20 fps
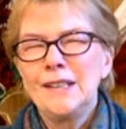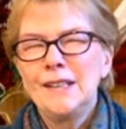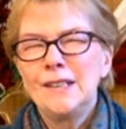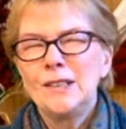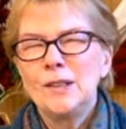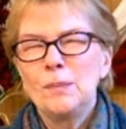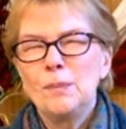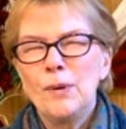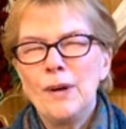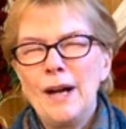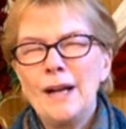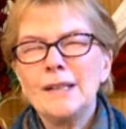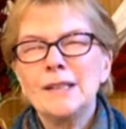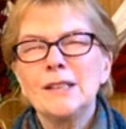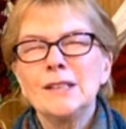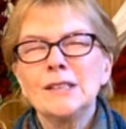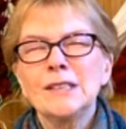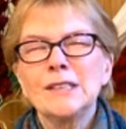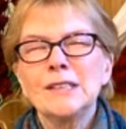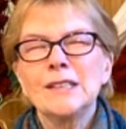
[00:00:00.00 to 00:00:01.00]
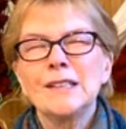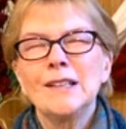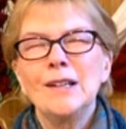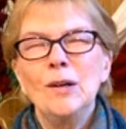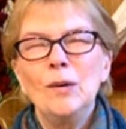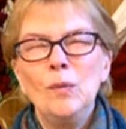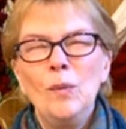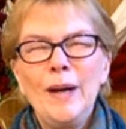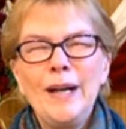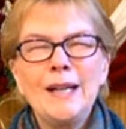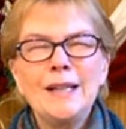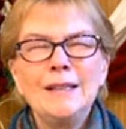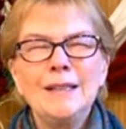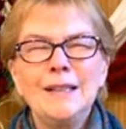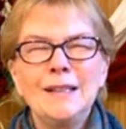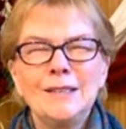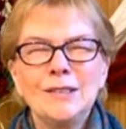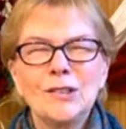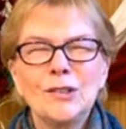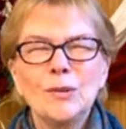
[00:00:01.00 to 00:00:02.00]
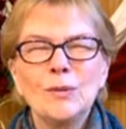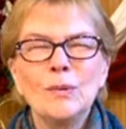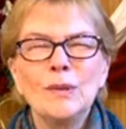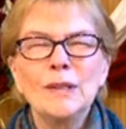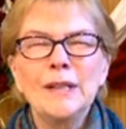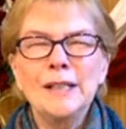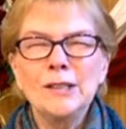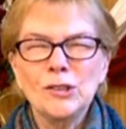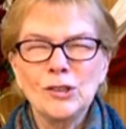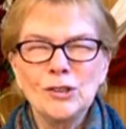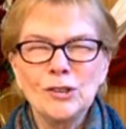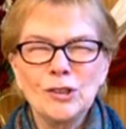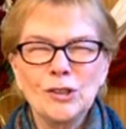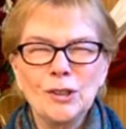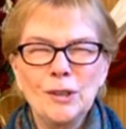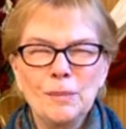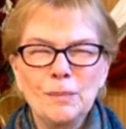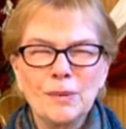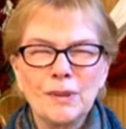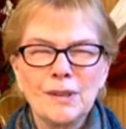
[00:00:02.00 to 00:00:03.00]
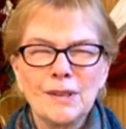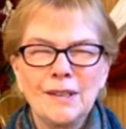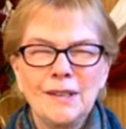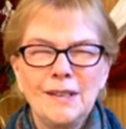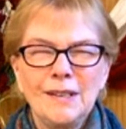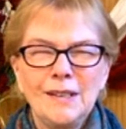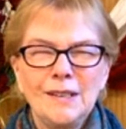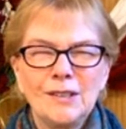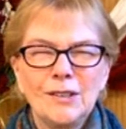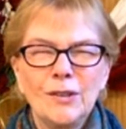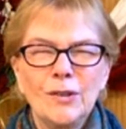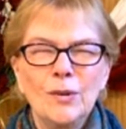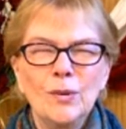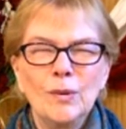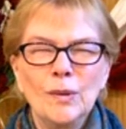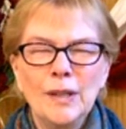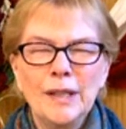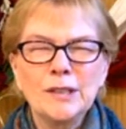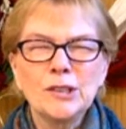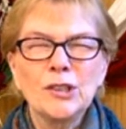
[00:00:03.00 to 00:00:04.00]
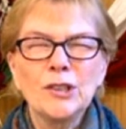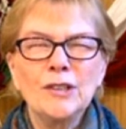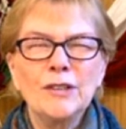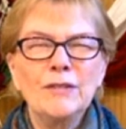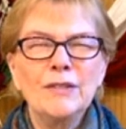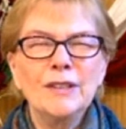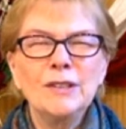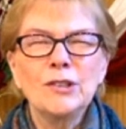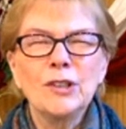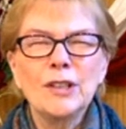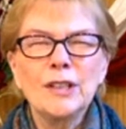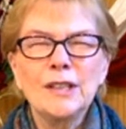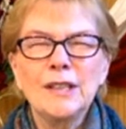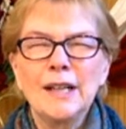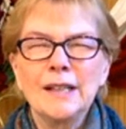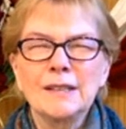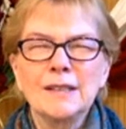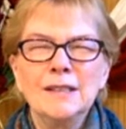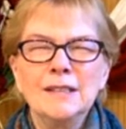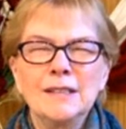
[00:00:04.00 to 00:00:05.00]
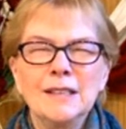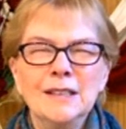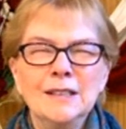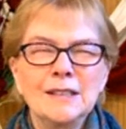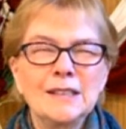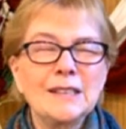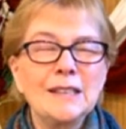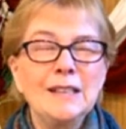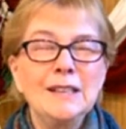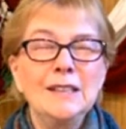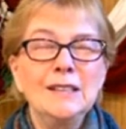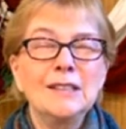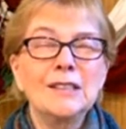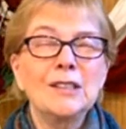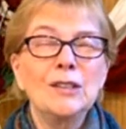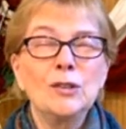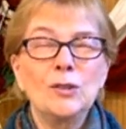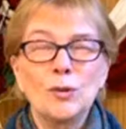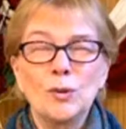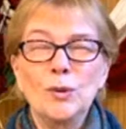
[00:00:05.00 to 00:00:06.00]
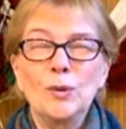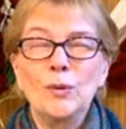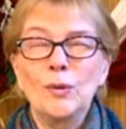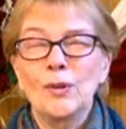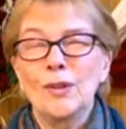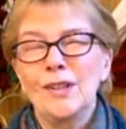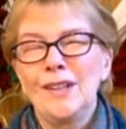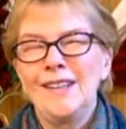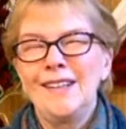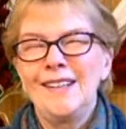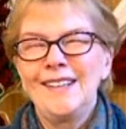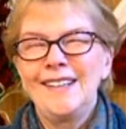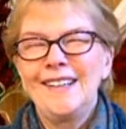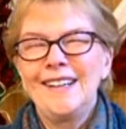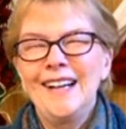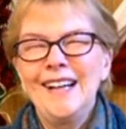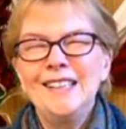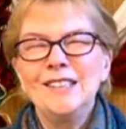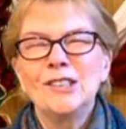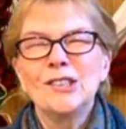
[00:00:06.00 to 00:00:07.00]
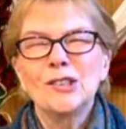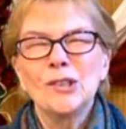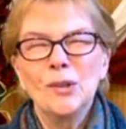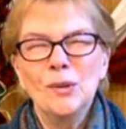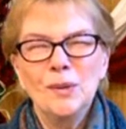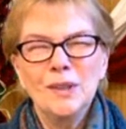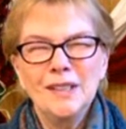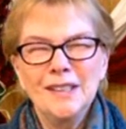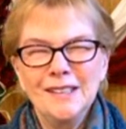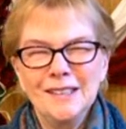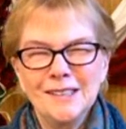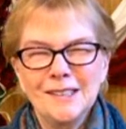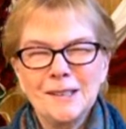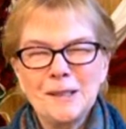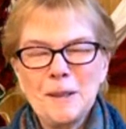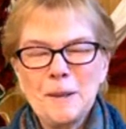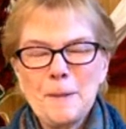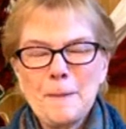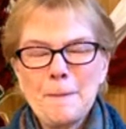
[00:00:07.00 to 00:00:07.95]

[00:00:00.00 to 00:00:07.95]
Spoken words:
to practice awakening to relationship, to the relation of interconnectedness that is the truth. And so it is.